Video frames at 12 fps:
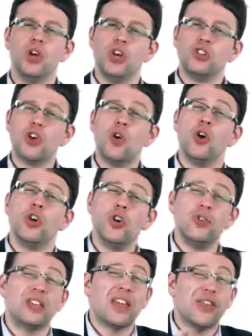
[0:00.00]
So
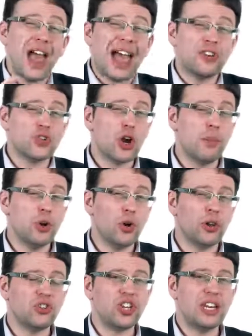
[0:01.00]
using that
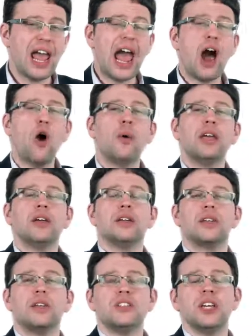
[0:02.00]
terminology now, we can
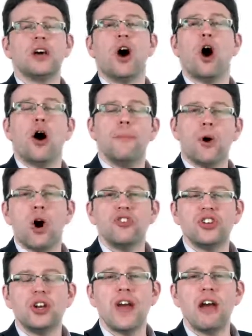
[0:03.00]
consider our
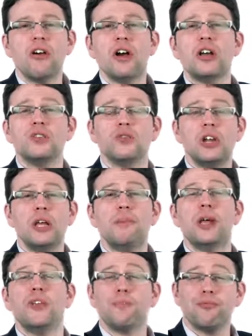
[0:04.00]
margin of error as really
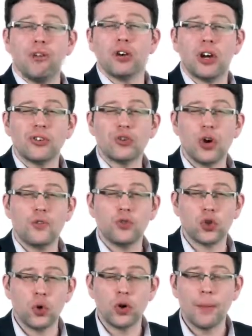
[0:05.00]
being the product of
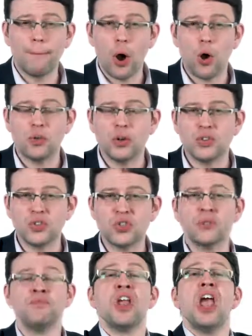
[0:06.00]
two
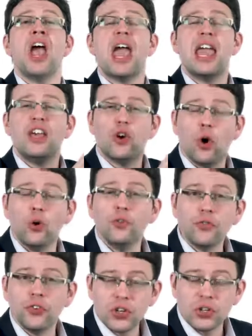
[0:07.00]
components. A
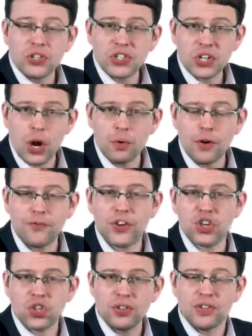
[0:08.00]
confidence
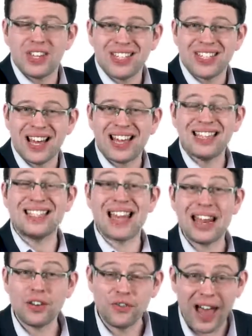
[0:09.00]
coefficient, this
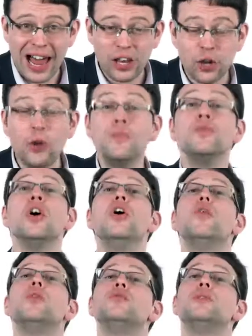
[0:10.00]
z value,
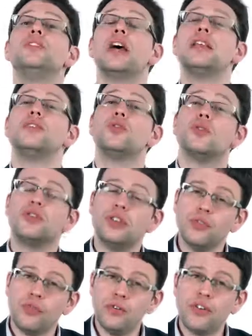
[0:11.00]
which we said took
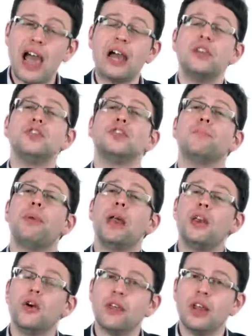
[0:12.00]
different values
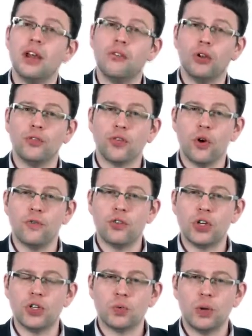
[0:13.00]
depending on the level of
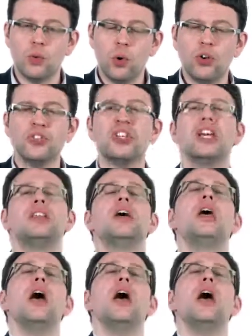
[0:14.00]
confidence we wanted,